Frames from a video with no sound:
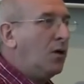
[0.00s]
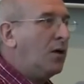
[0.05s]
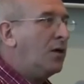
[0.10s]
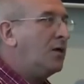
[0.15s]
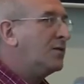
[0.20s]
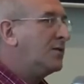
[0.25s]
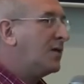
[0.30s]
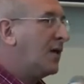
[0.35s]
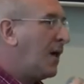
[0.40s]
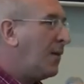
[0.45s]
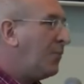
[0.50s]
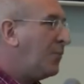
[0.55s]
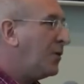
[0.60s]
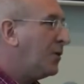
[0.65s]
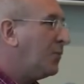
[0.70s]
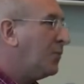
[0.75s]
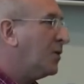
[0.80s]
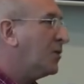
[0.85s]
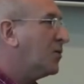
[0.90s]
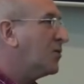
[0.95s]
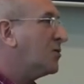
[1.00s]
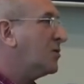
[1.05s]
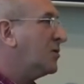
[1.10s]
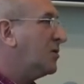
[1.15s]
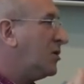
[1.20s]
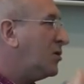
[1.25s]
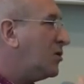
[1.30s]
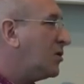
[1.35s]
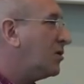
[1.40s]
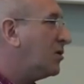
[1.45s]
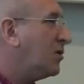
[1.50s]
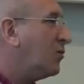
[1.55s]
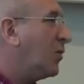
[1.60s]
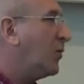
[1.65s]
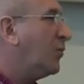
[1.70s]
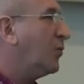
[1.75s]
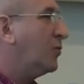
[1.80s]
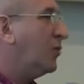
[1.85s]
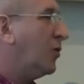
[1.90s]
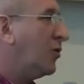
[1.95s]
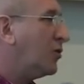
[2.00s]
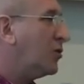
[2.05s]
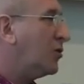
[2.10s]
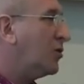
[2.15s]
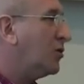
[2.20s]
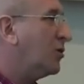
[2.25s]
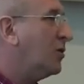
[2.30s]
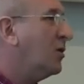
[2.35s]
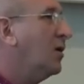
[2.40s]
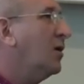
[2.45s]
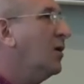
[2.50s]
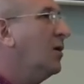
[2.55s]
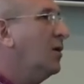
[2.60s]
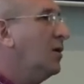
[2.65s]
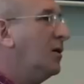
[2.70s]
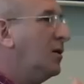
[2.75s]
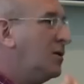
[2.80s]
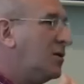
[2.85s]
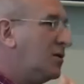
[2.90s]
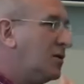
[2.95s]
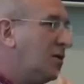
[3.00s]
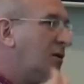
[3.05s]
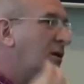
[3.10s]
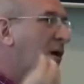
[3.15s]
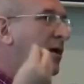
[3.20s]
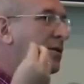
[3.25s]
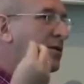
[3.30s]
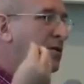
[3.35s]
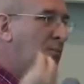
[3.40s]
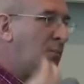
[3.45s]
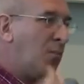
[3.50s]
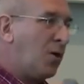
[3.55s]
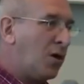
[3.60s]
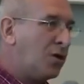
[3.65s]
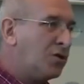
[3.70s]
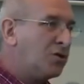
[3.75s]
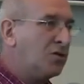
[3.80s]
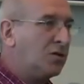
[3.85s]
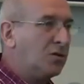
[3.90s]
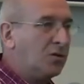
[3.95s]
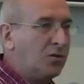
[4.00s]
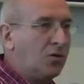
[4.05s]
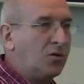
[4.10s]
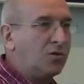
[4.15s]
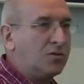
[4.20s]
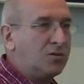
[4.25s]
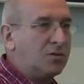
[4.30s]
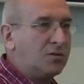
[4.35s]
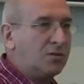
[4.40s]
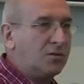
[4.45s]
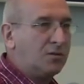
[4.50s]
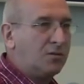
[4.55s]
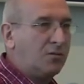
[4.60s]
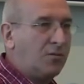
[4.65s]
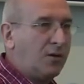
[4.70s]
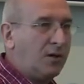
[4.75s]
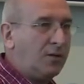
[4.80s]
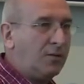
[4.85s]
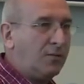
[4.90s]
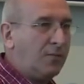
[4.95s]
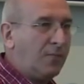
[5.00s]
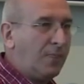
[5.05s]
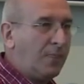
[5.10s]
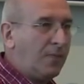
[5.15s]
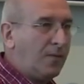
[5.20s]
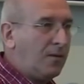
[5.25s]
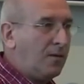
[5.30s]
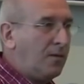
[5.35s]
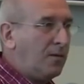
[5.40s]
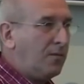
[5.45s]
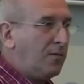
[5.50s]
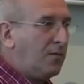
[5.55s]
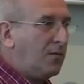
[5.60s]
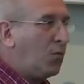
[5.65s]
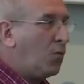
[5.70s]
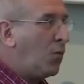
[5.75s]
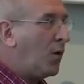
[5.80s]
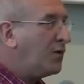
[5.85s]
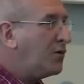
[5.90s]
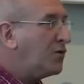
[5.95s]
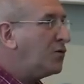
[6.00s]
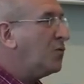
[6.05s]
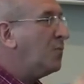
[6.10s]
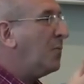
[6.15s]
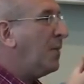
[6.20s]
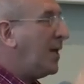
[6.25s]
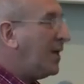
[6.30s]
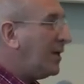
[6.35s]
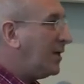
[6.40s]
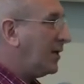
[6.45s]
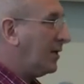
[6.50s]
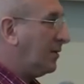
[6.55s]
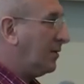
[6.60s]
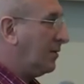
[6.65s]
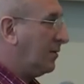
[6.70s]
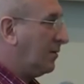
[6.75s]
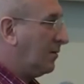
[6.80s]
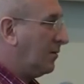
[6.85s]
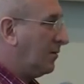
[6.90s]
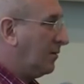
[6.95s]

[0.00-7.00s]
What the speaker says: And it's happening because digital reproduction has a marginal cost, right? So once you make it,